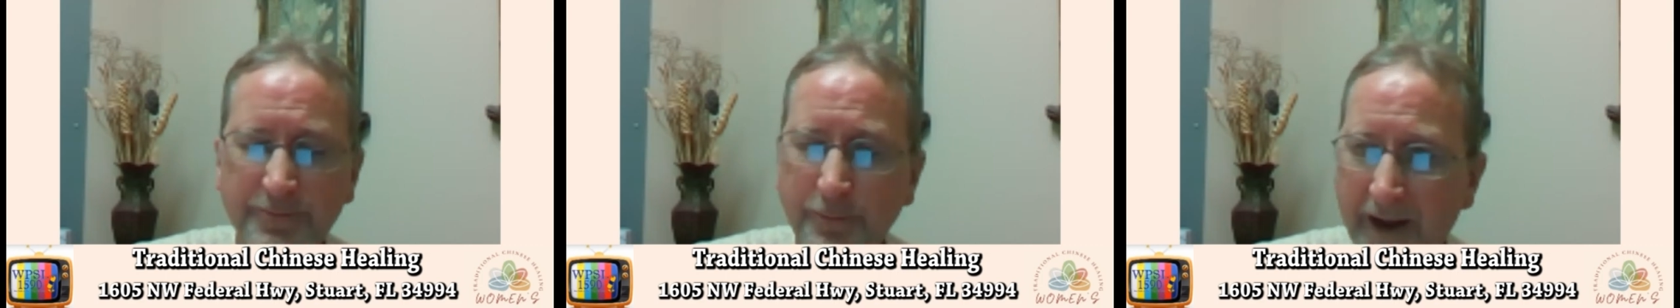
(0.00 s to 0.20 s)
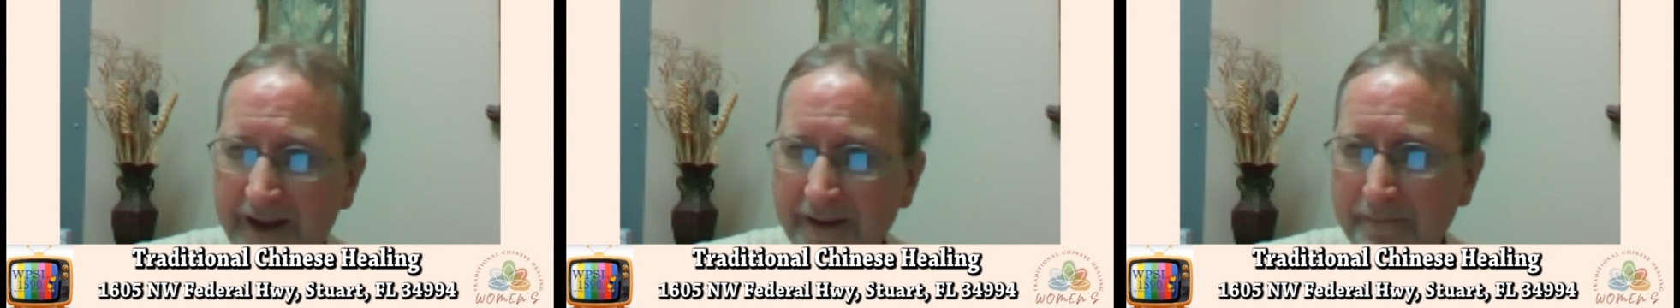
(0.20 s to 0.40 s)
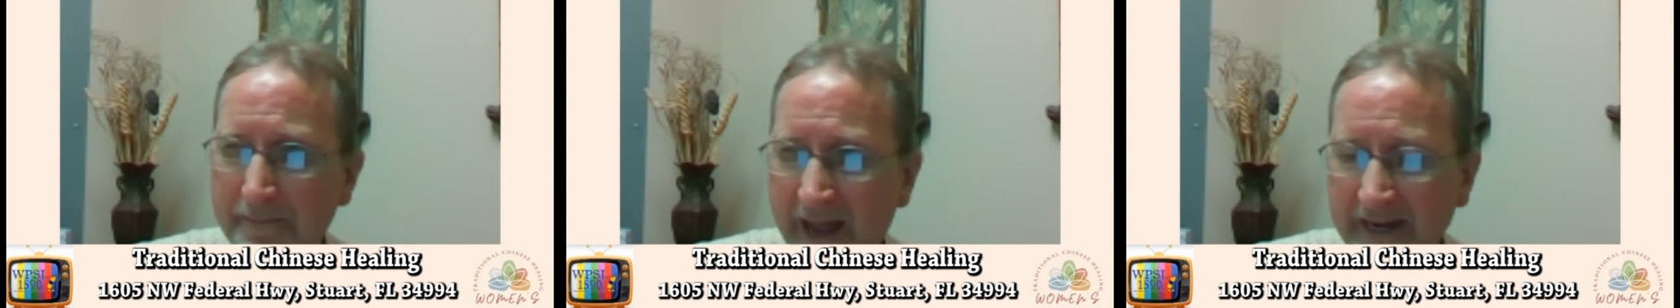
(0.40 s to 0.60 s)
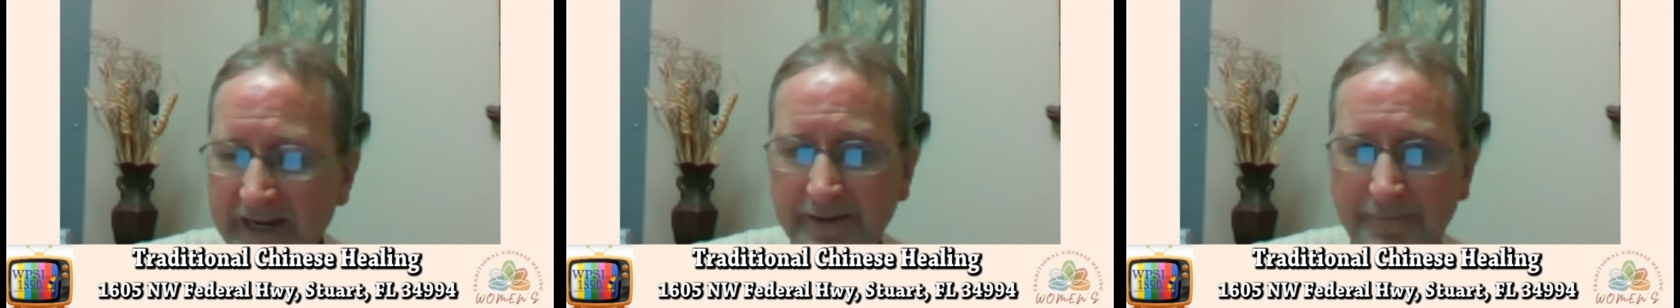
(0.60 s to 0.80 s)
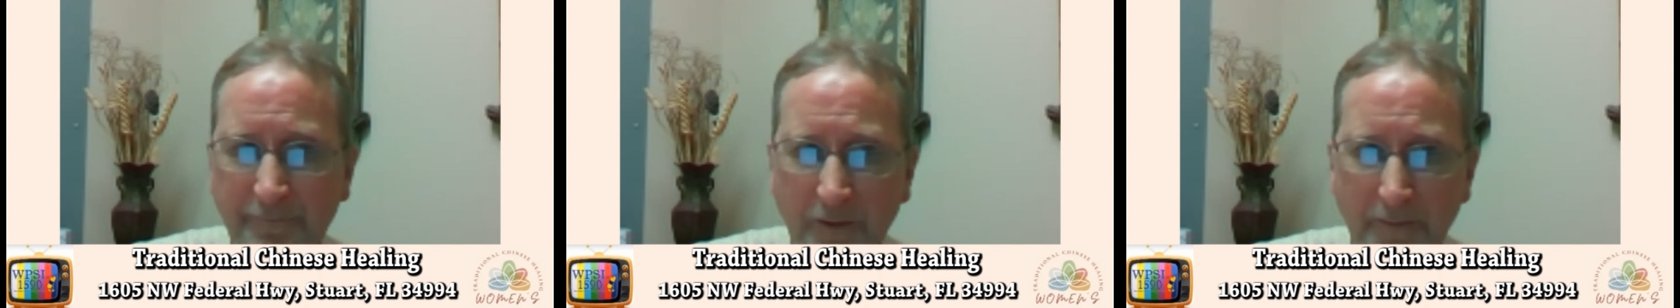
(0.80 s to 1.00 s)

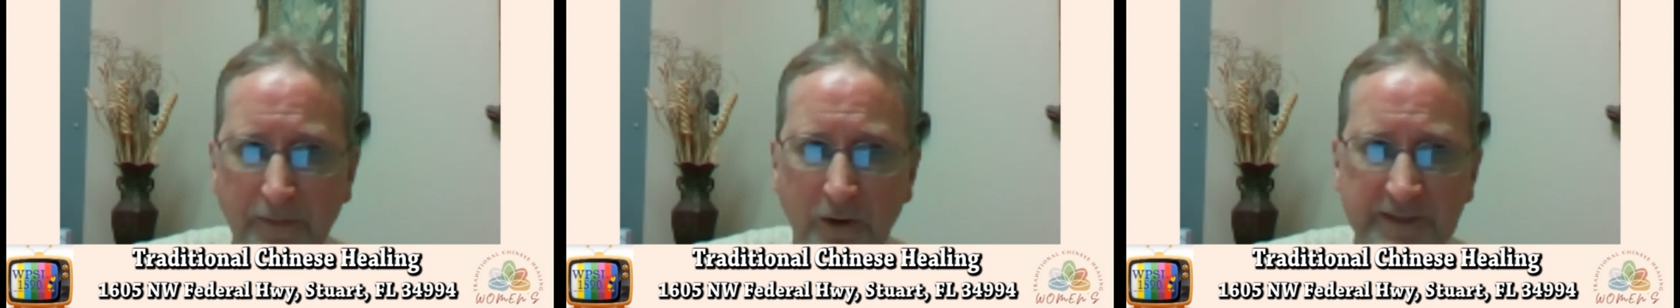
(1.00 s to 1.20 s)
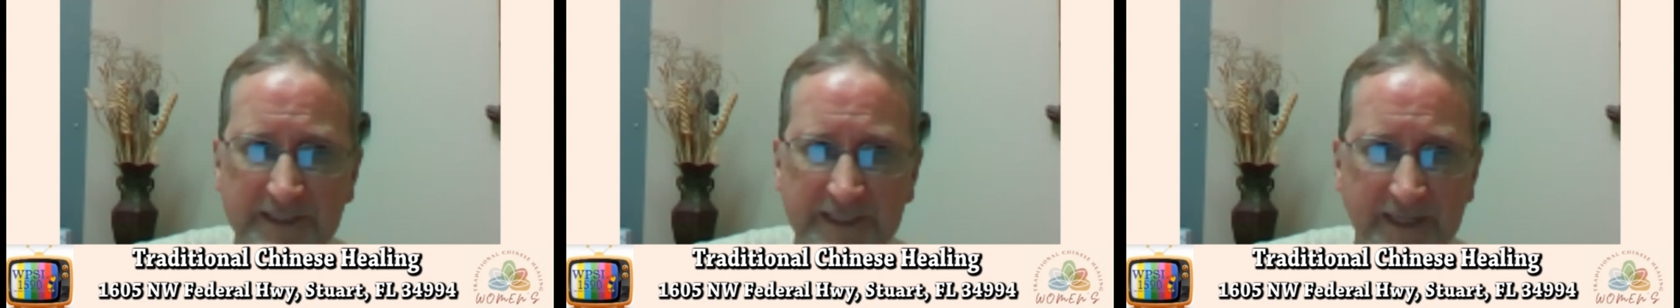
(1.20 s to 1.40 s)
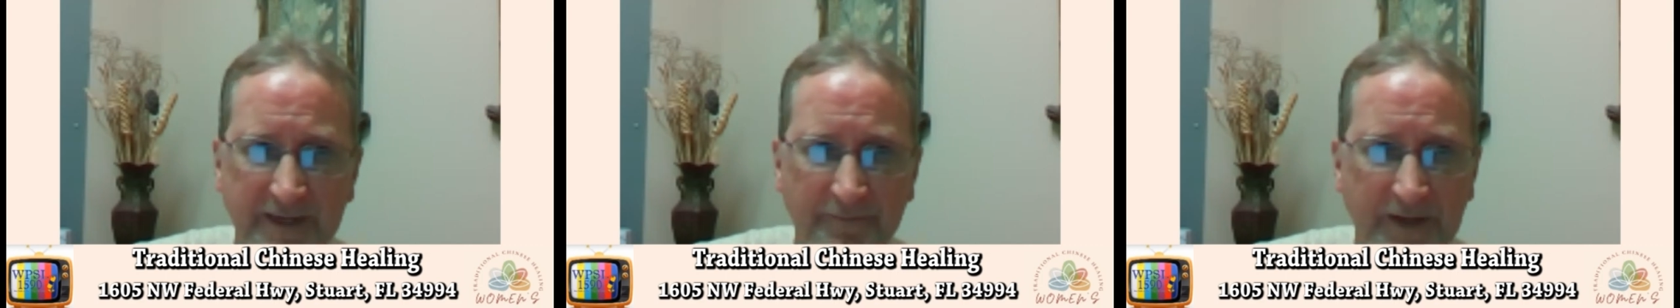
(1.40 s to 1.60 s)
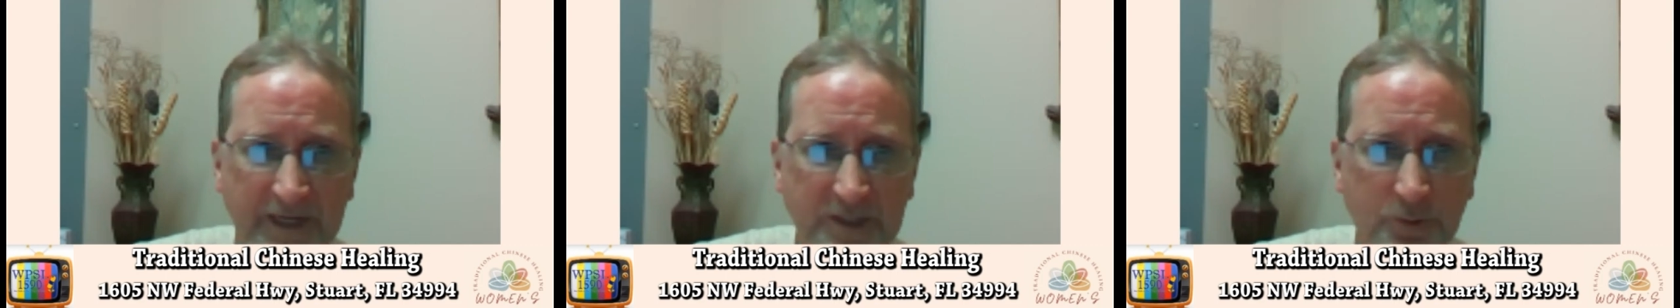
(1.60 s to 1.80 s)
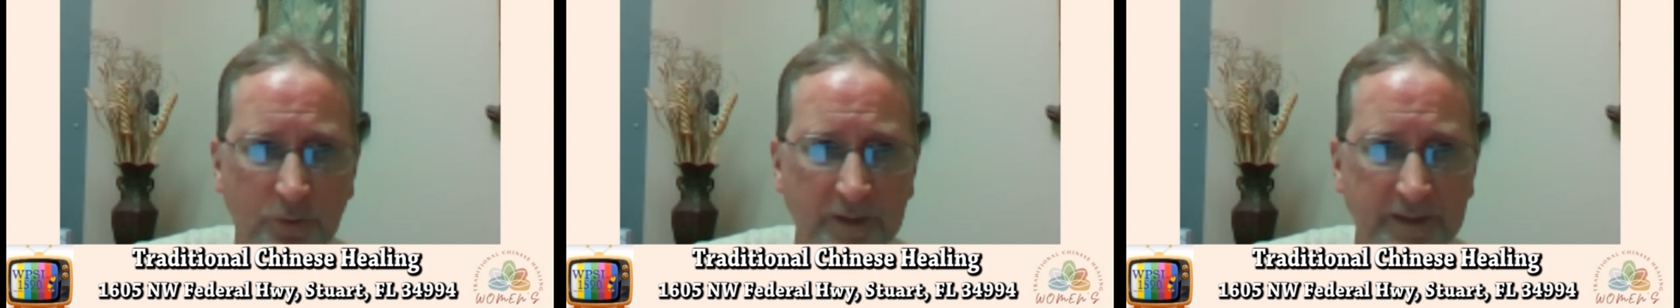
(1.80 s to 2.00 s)
recommended for most
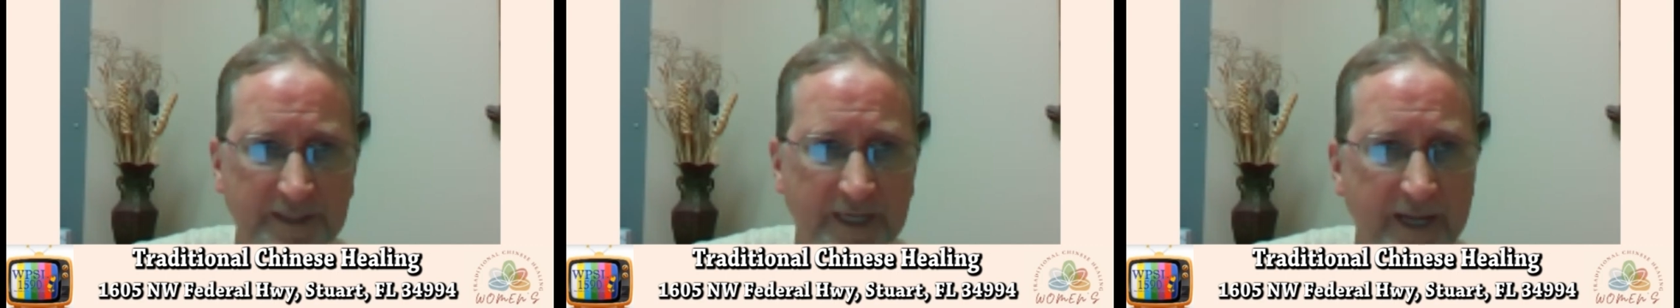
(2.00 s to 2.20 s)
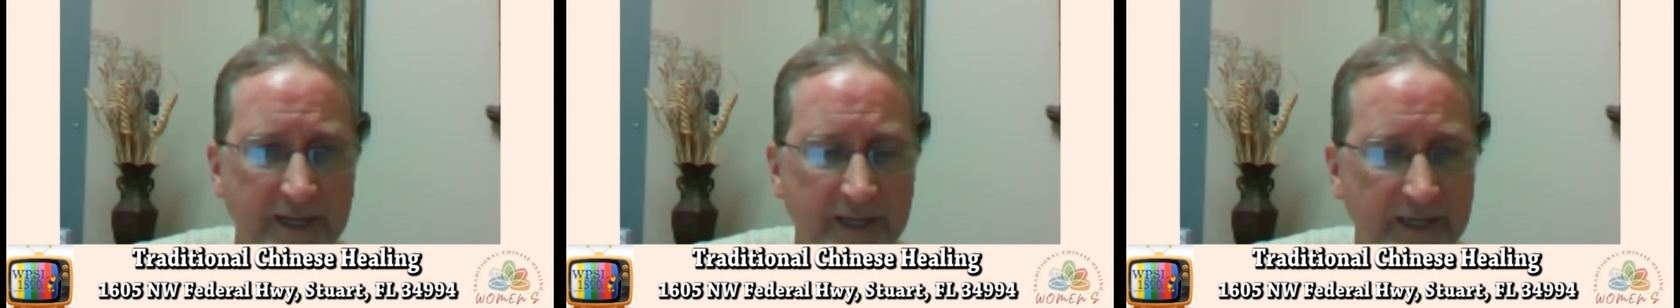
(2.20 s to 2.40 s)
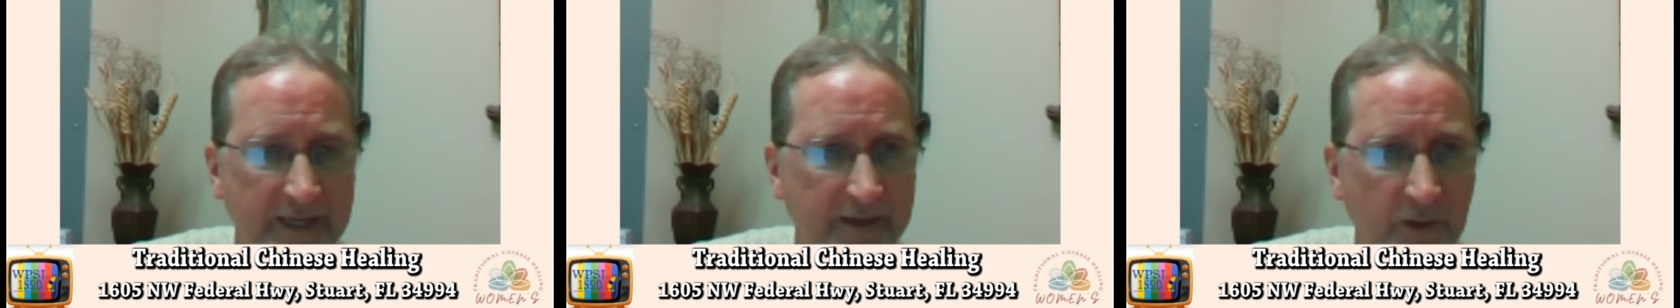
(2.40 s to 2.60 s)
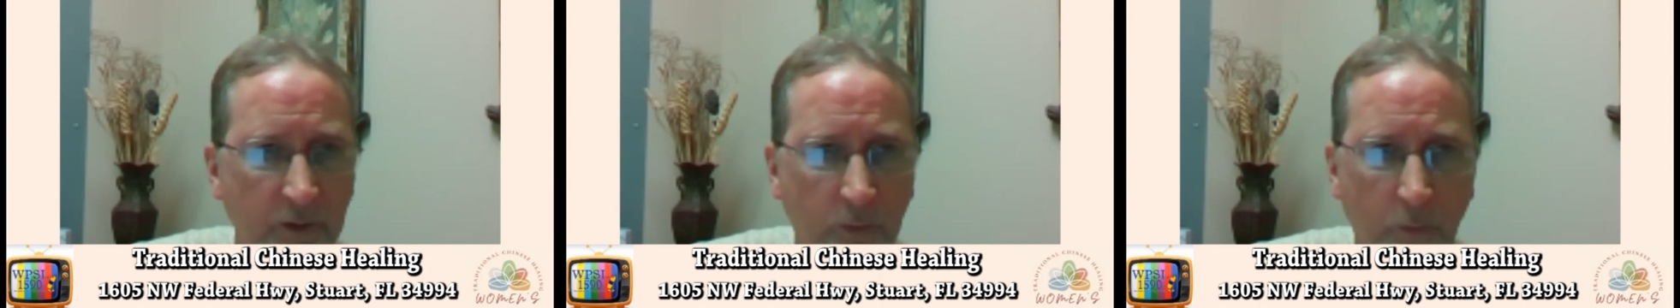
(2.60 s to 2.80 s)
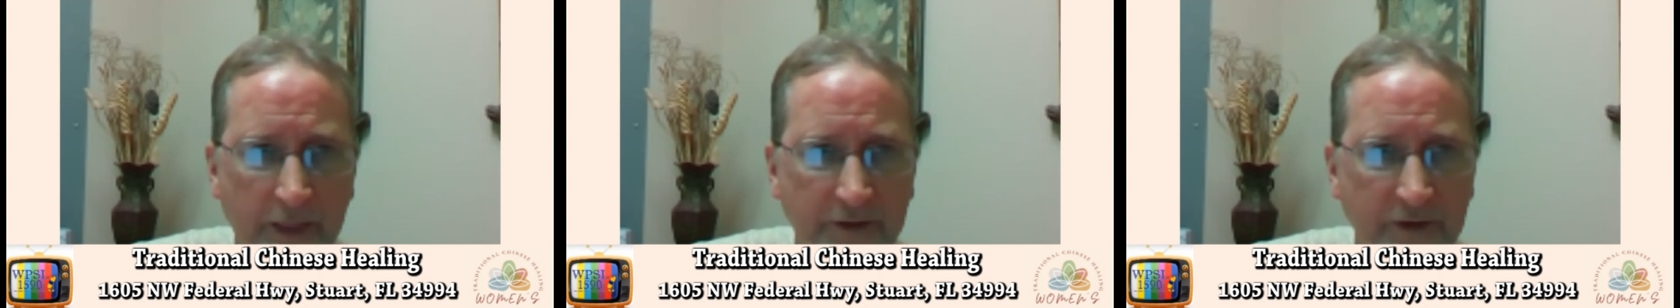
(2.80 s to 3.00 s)
individuals, either
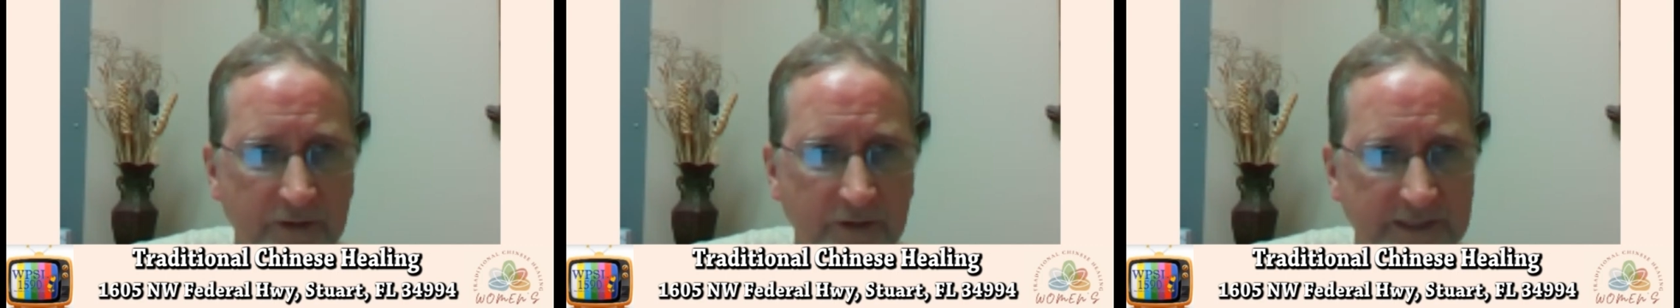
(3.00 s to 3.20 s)
whether you're